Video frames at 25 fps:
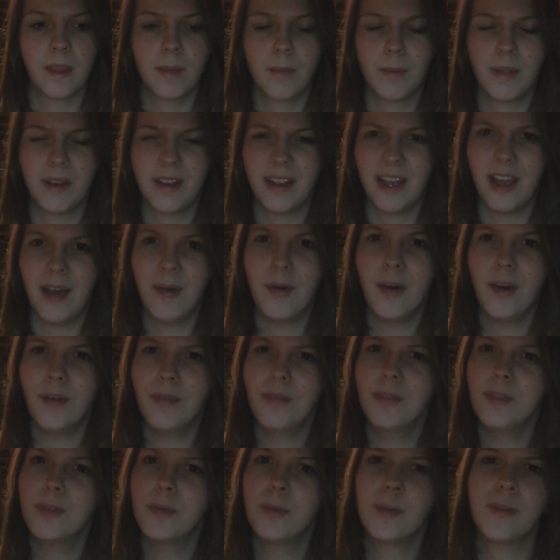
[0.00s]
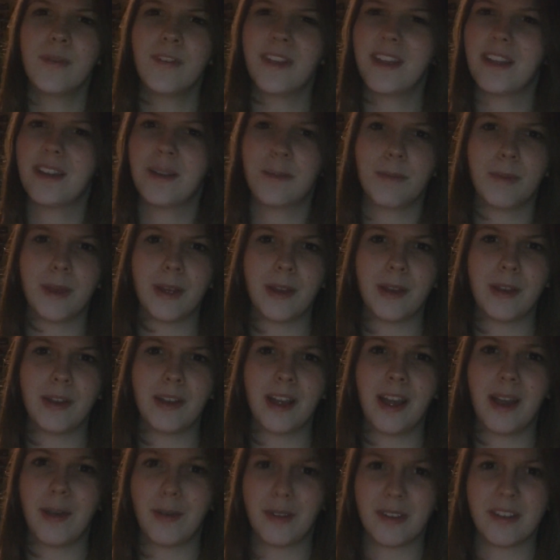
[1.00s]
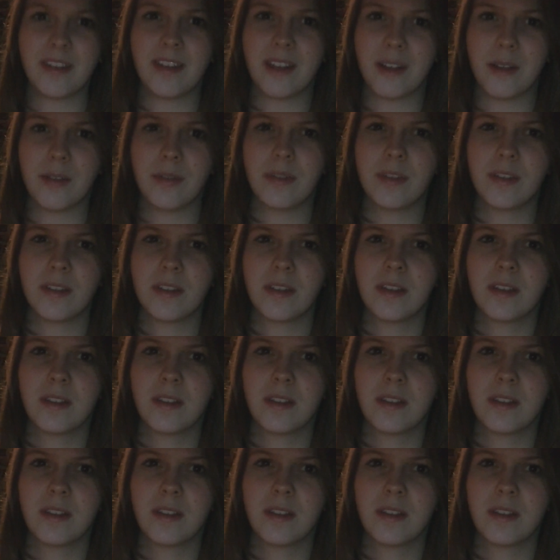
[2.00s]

But how often do we think it about ourselves?